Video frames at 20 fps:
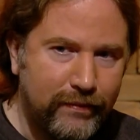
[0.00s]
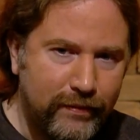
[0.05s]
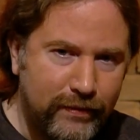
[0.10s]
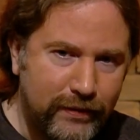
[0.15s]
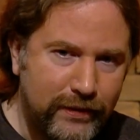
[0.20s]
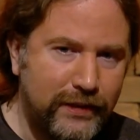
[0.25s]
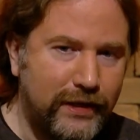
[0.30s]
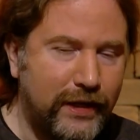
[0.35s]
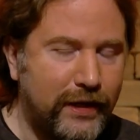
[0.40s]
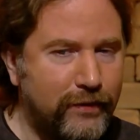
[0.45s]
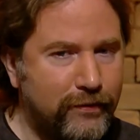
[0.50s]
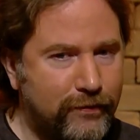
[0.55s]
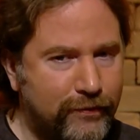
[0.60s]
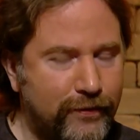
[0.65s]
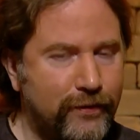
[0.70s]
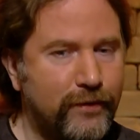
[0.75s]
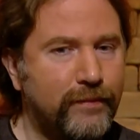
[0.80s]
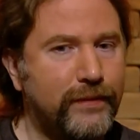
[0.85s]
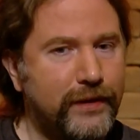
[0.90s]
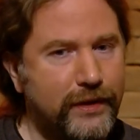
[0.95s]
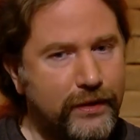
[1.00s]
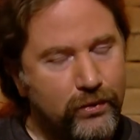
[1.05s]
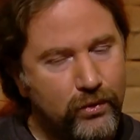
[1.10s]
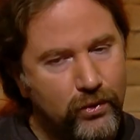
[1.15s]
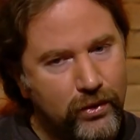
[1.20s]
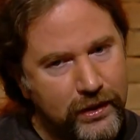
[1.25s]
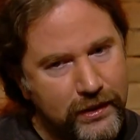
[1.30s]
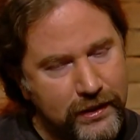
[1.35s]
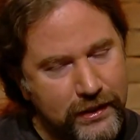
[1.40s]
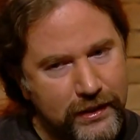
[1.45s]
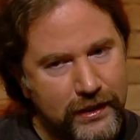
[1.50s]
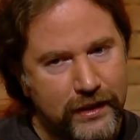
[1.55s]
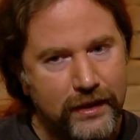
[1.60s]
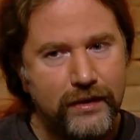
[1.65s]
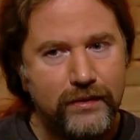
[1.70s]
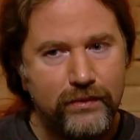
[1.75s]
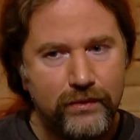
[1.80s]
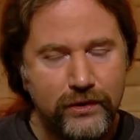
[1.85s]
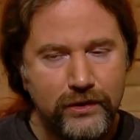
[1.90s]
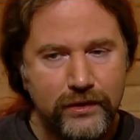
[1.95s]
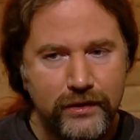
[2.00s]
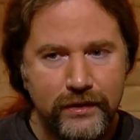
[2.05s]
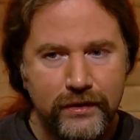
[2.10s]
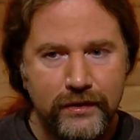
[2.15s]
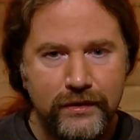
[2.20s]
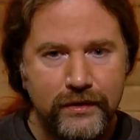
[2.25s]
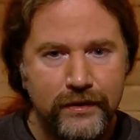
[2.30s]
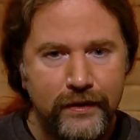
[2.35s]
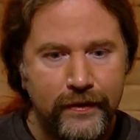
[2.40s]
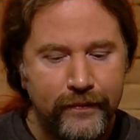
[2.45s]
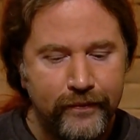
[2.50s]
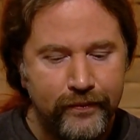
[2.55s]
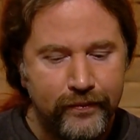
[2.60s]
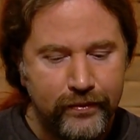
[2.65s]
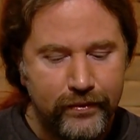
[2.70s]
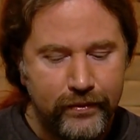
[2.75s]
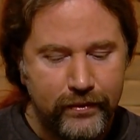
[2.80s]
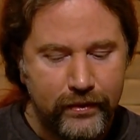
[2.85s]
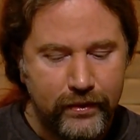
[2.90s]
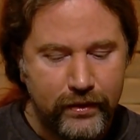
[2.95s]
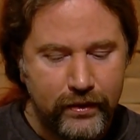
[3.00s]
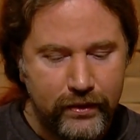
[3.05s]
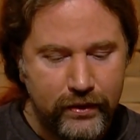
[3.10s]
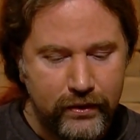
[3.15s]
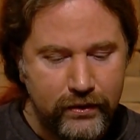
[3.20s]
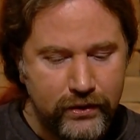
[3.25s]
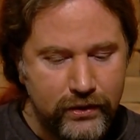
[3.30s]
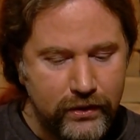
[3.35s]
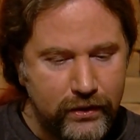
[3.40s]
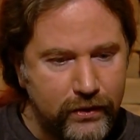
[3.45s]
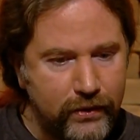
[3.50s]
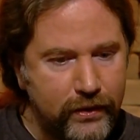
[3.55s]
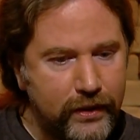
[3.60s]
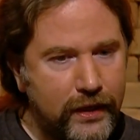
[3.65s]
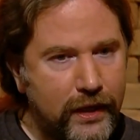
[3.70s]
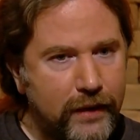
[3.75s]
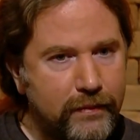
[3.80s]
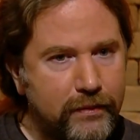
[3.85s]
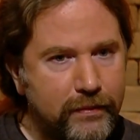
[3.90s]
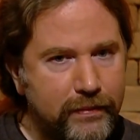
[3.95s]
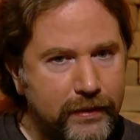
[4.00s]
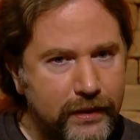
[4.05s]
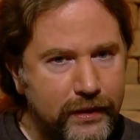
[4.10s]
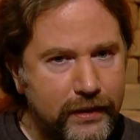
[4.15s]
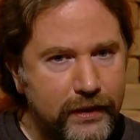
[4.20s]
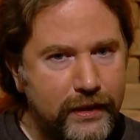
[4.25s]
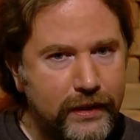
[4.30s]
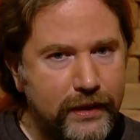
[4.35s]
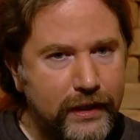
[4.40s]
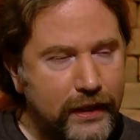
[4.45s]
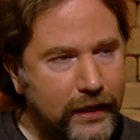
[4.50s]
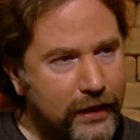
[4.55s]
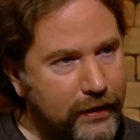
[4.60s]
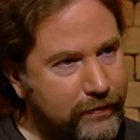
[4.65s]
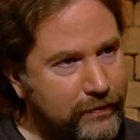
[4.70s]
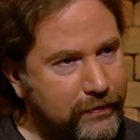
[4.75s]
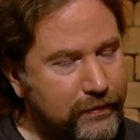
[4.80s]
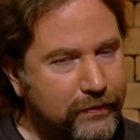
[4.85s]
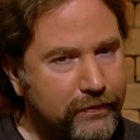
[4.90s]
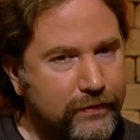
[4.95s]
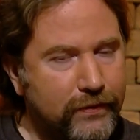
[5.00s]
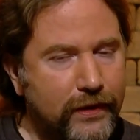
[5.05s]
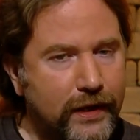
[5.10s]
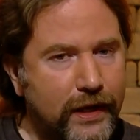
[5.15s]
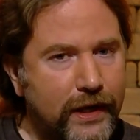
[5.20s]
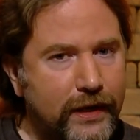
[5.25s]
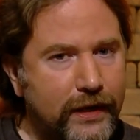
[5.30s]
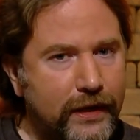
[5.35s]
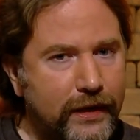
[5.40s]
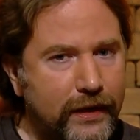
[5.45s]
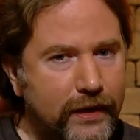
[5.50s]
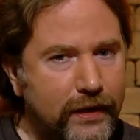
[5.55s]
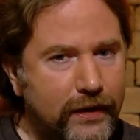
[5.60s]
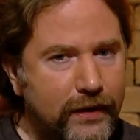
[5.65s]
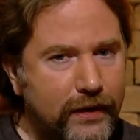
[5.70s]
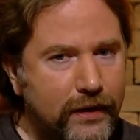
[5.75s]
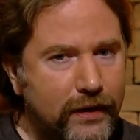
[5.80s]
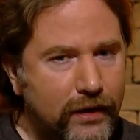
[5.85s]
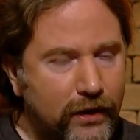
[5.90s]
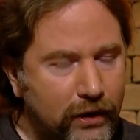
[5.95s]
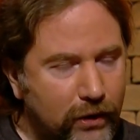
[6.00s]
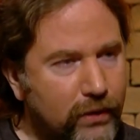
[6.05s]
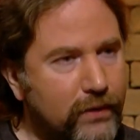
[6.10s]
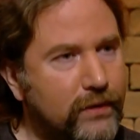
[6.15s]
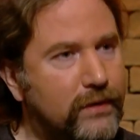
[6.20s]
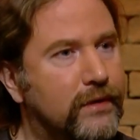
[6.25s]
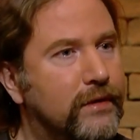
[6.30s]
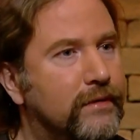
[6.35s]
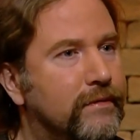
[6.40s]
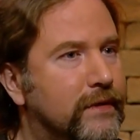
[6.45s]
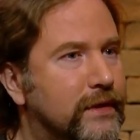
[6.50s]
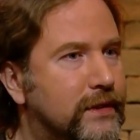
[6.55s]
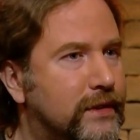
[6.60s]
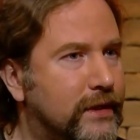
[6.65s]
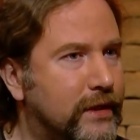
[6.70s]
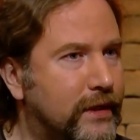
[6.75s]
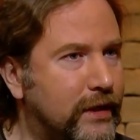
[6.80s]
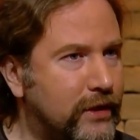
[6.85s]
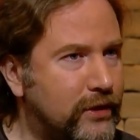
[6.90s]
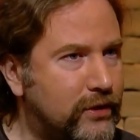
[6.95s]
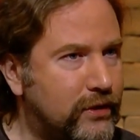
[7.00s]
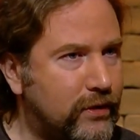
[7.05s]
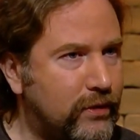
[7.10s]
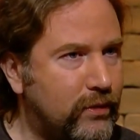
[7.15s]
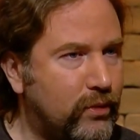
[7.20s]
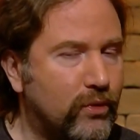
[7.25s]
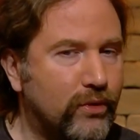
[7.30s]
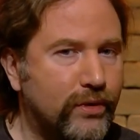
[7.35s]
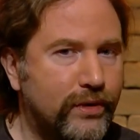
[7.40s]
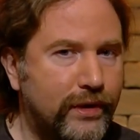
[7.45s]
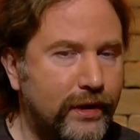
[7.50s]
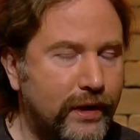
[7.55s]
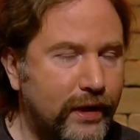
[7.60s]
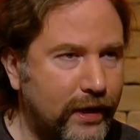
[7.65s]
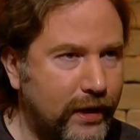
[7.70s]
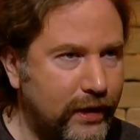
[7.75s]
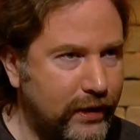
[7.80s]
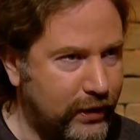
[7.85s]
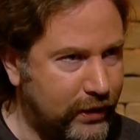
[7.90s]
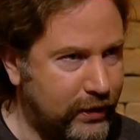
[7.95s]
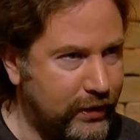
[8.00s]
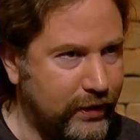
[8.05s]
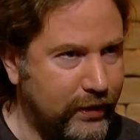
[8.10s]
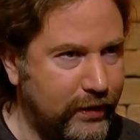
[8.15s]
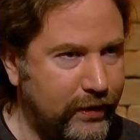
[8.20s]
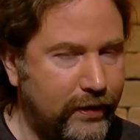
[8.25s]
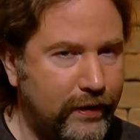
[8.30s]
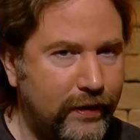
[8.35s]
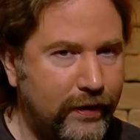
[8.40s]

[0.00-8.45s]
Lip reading: stand firmly in one side, which is there is no capability left for any local investigation worth anything,